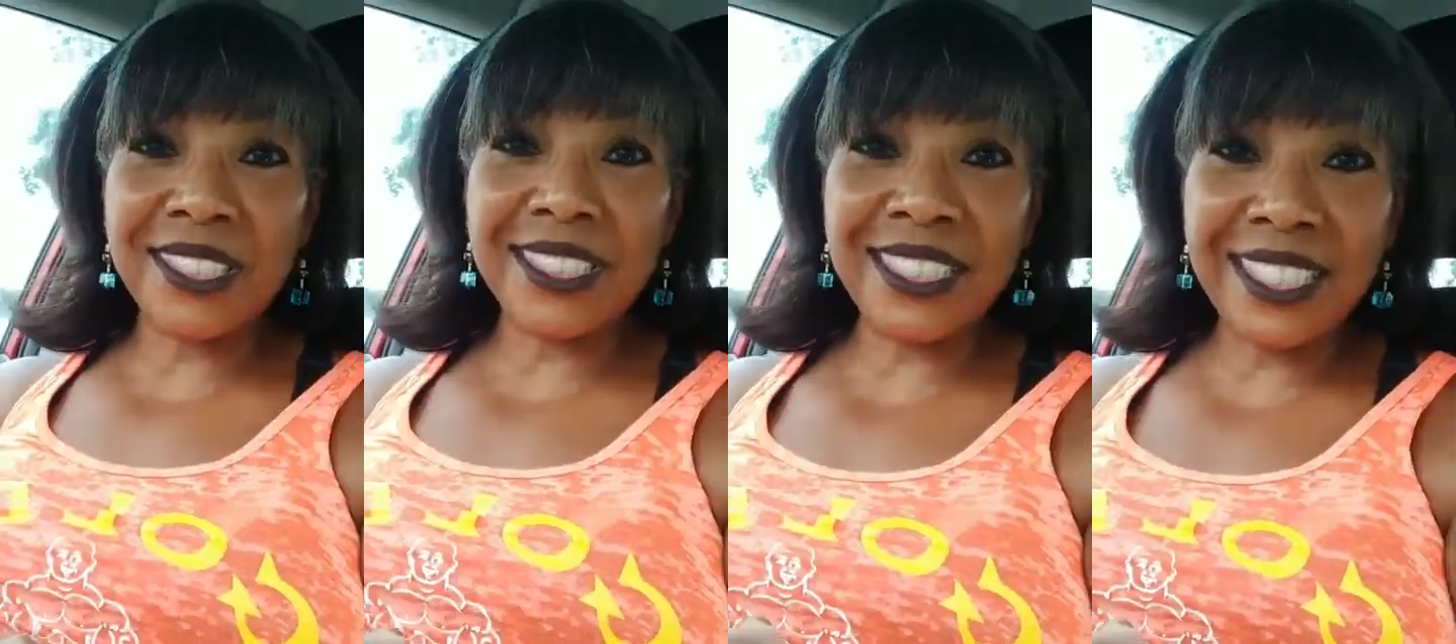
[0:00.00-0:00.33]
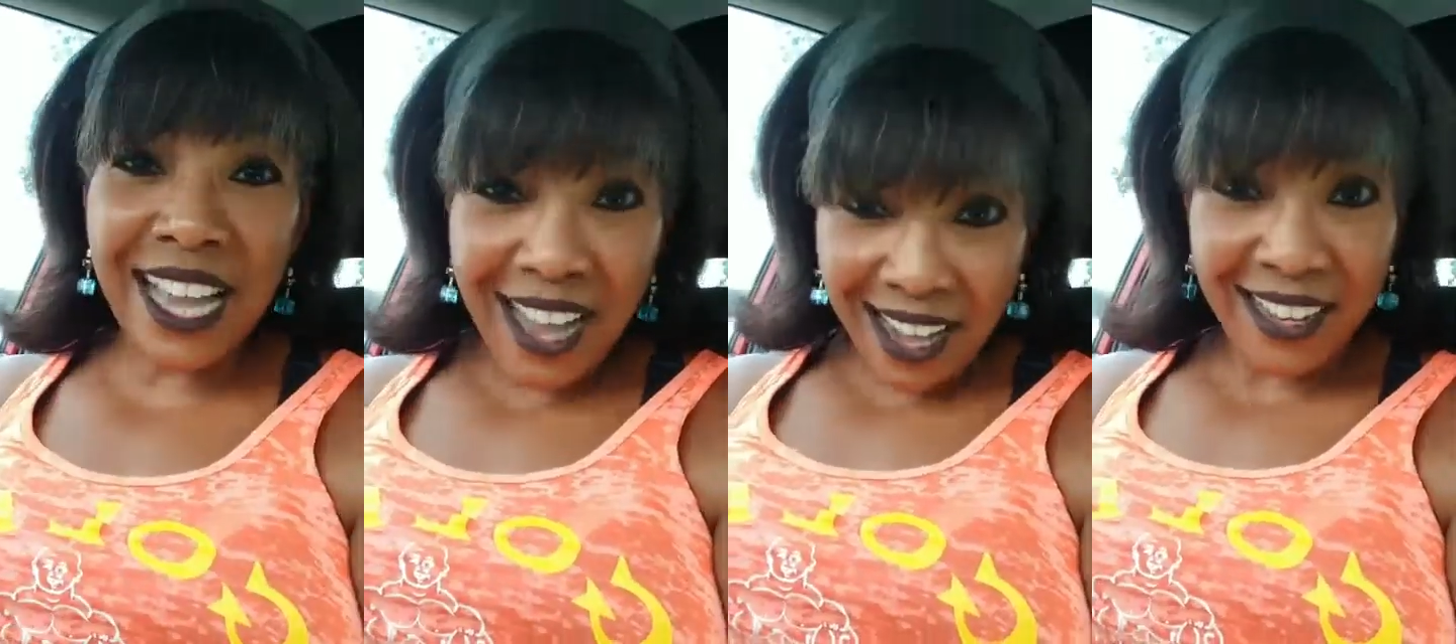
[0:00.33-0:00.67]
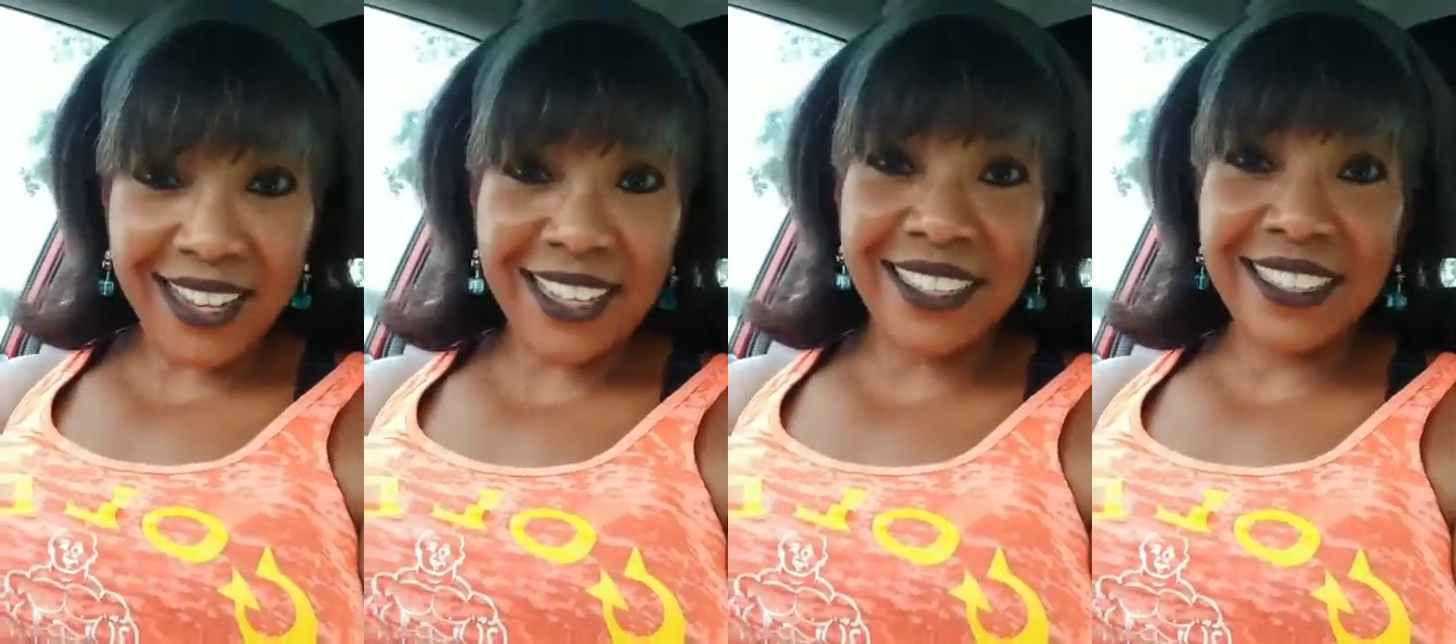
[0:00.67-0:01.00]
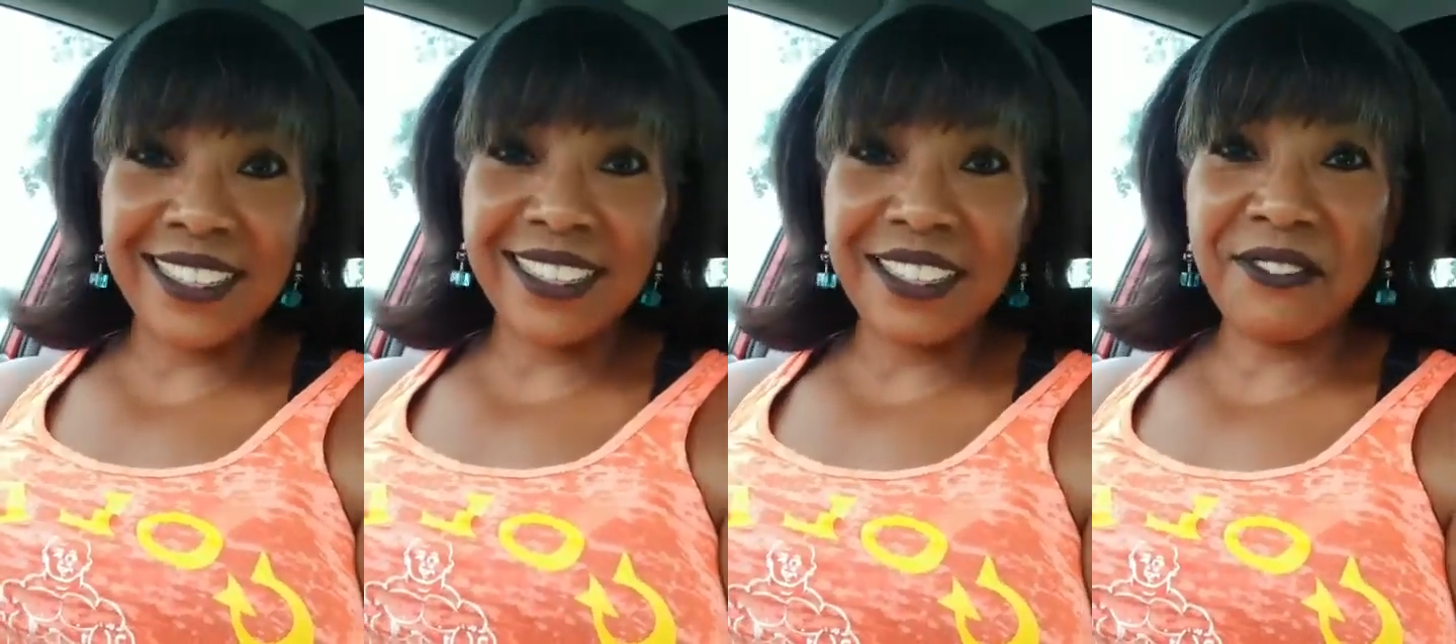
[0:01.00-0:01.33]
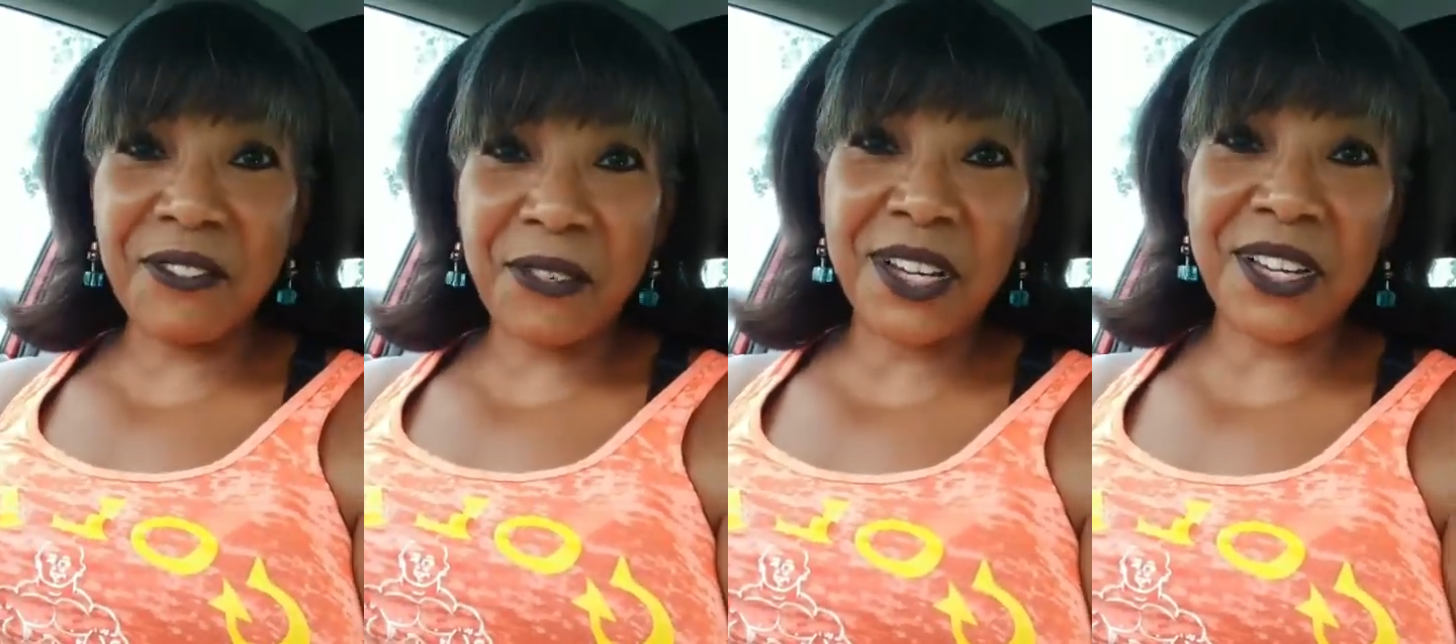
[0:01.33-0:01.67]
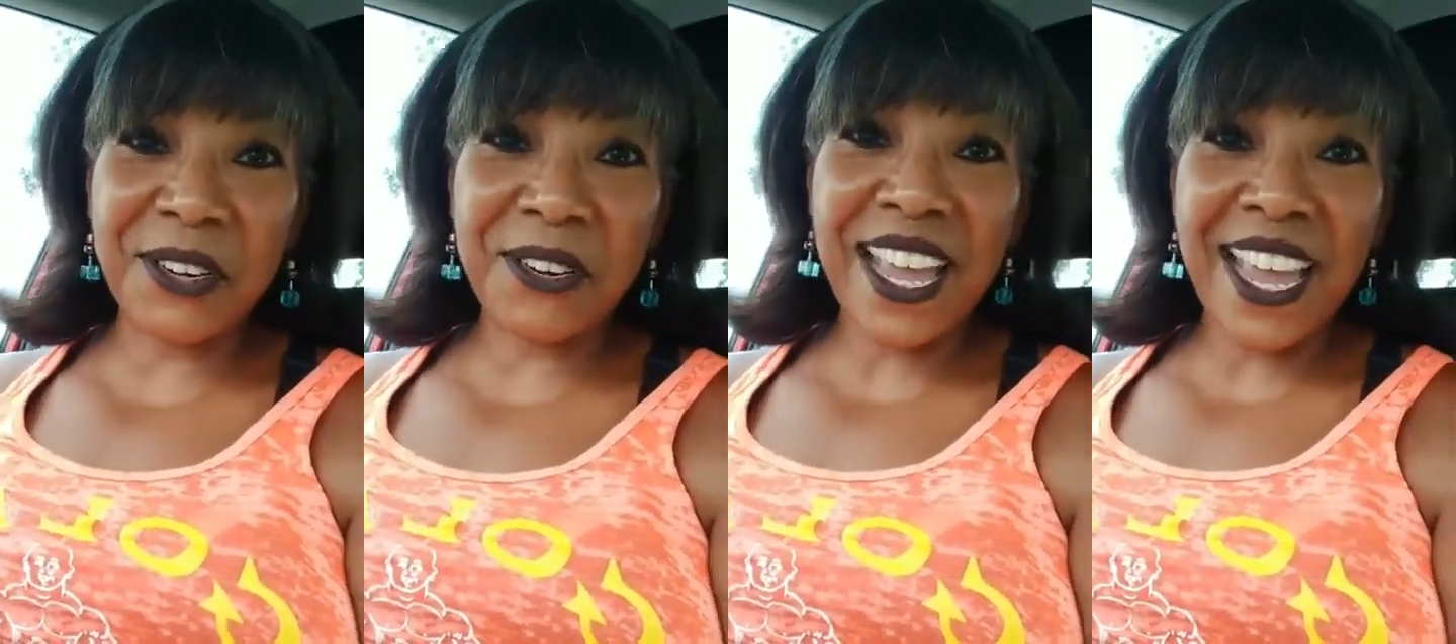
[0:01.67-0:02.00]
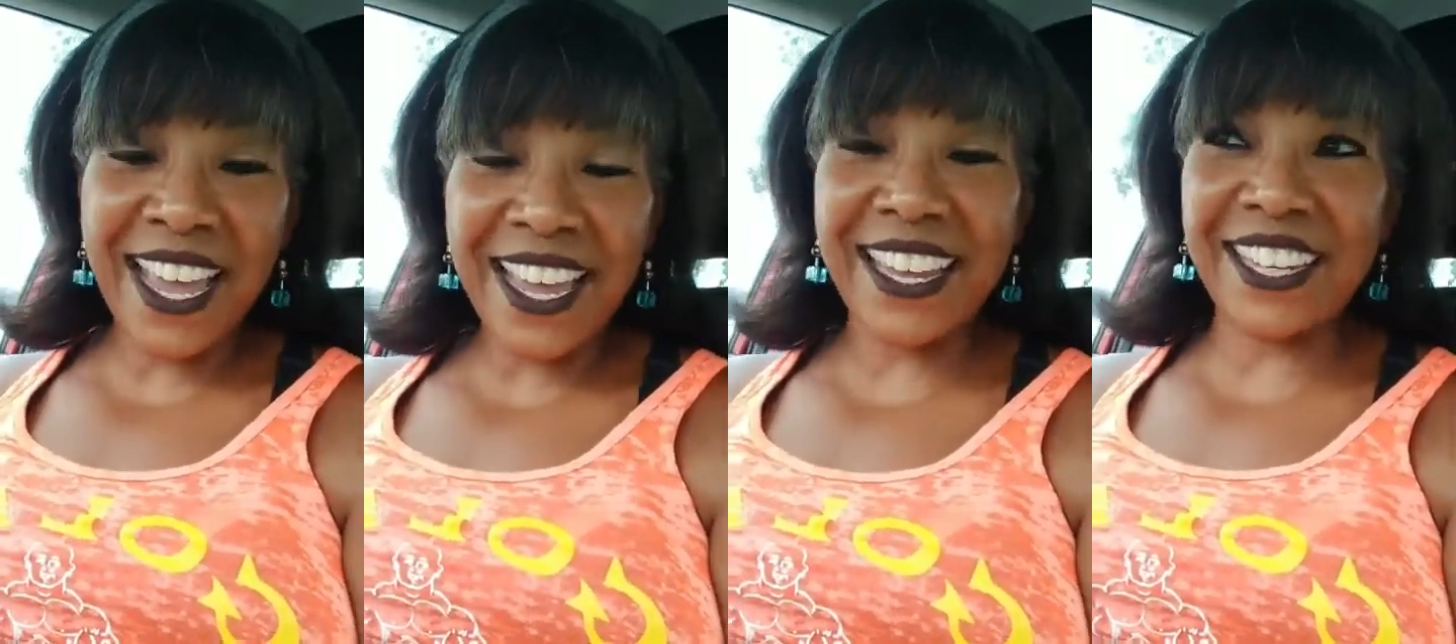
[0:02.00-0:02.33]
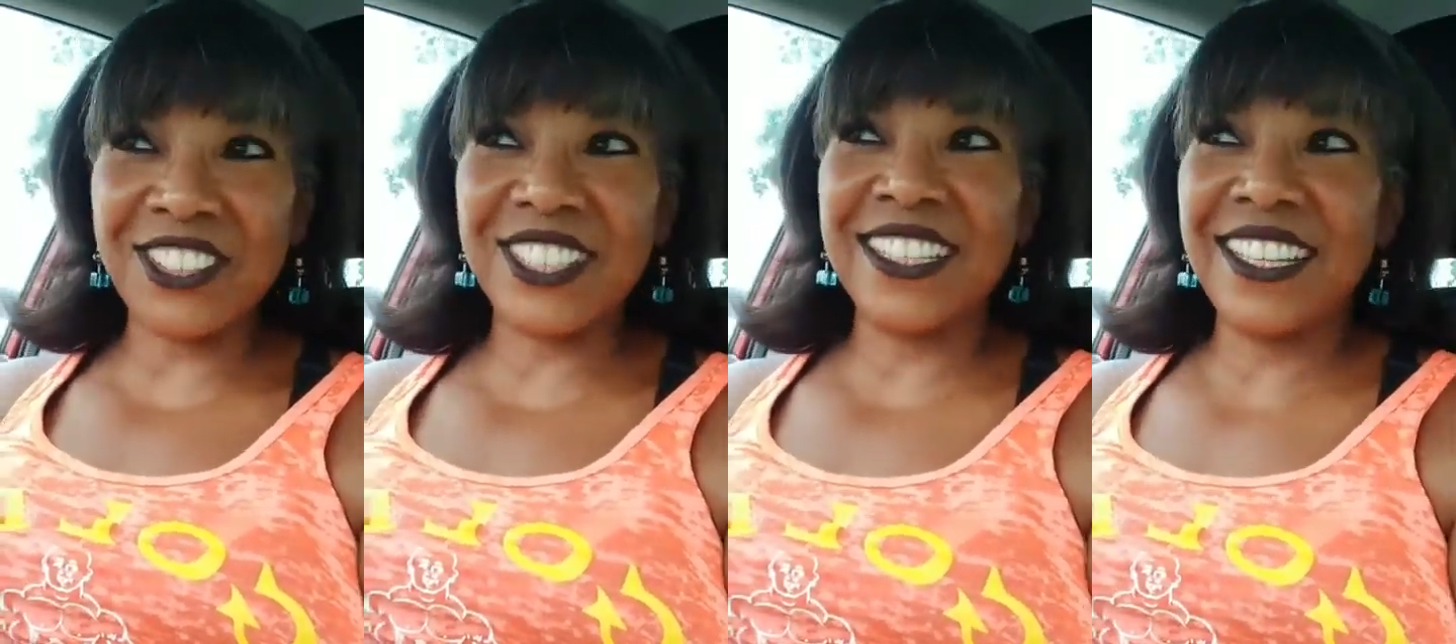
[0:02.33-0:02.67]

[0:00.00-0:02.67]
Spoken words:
young for your age?